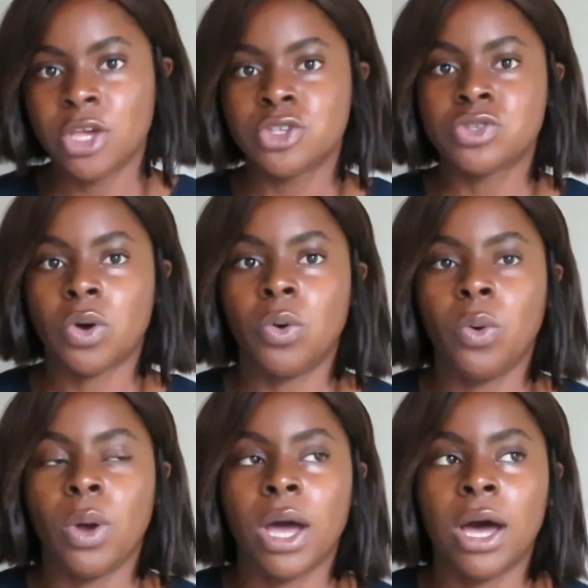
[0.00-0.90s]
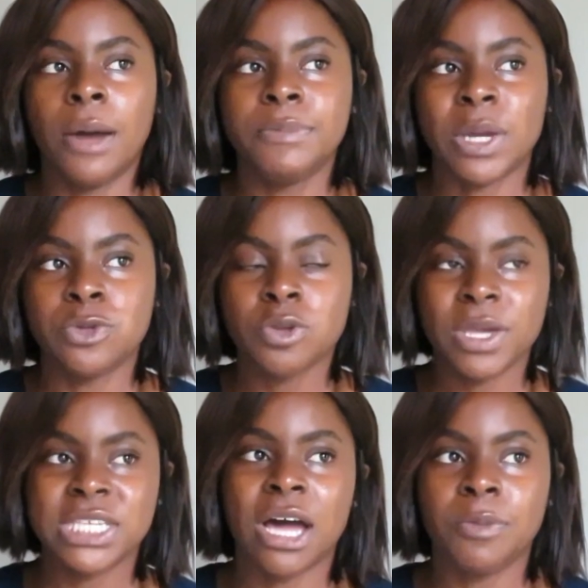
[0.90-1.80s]
So yeah, we saw
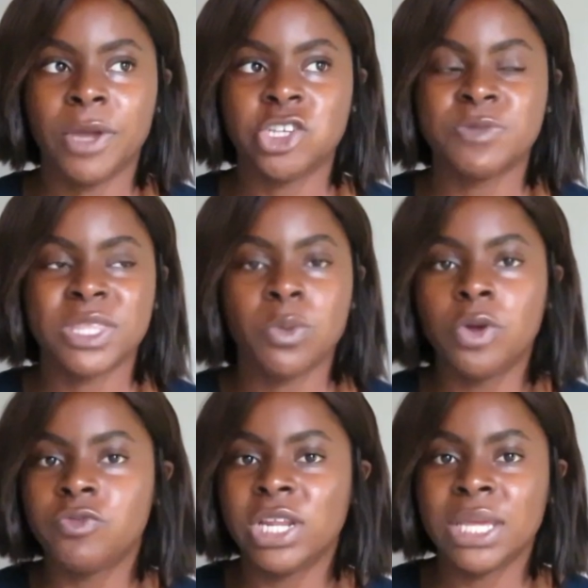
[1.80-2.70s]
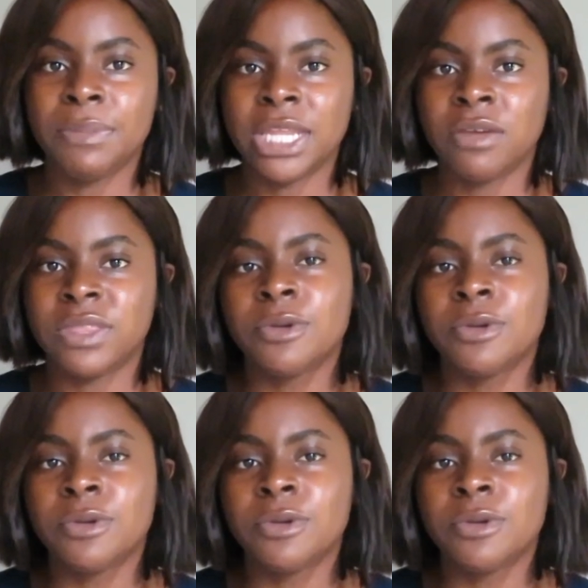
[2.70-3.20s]
basic outpatients, but there weren't really many of